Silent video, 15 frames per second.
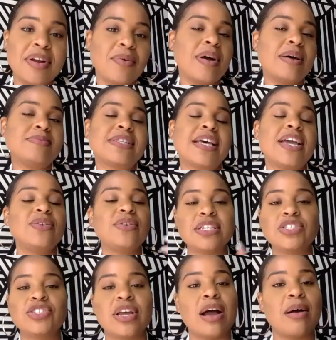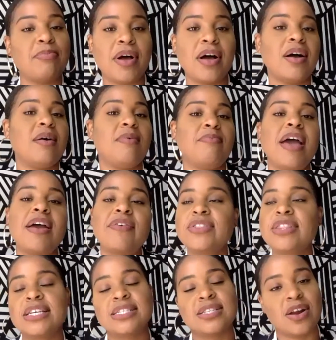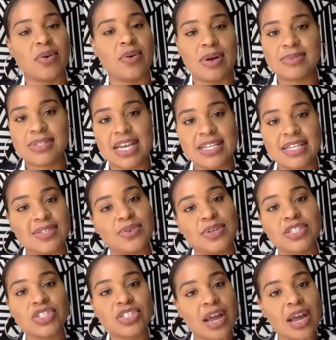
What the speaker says: website. You can shop. Everything is on our website, so you can shop